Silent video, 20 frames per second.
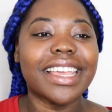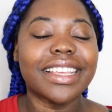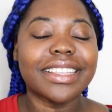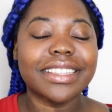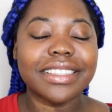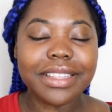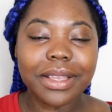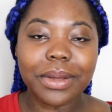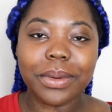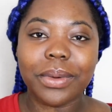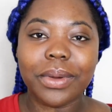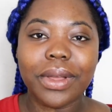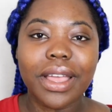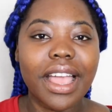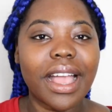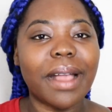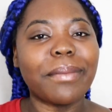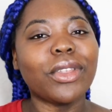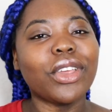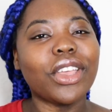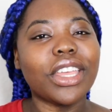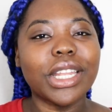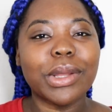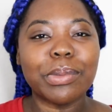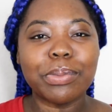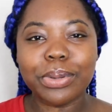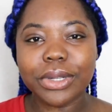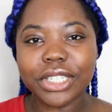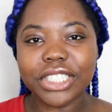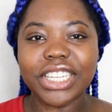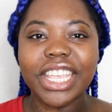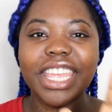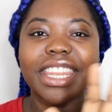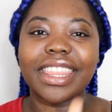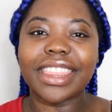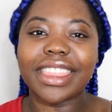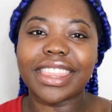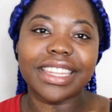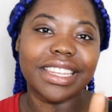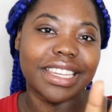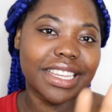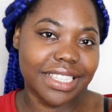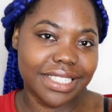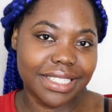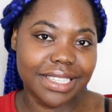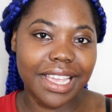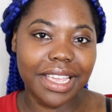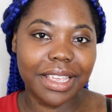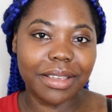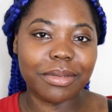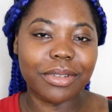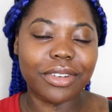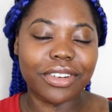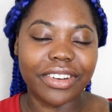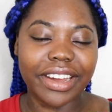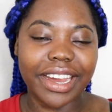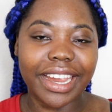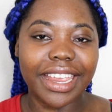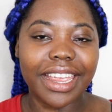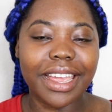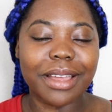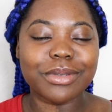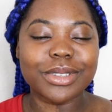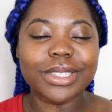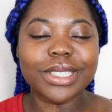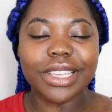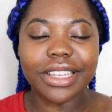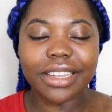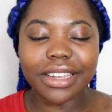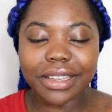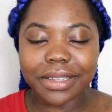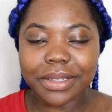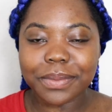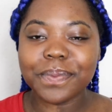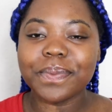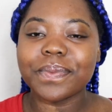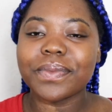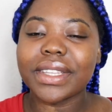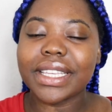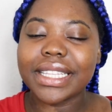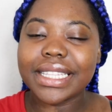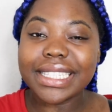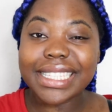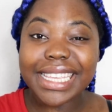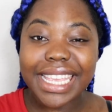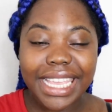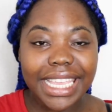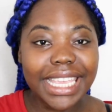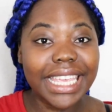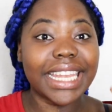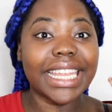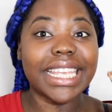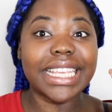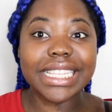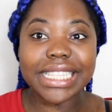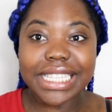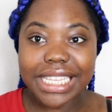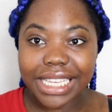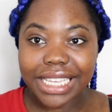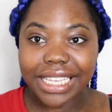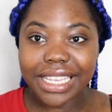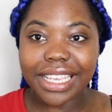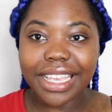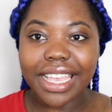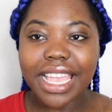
So I'm not gonna push anything this time, all right? I'm just gonna take it easy.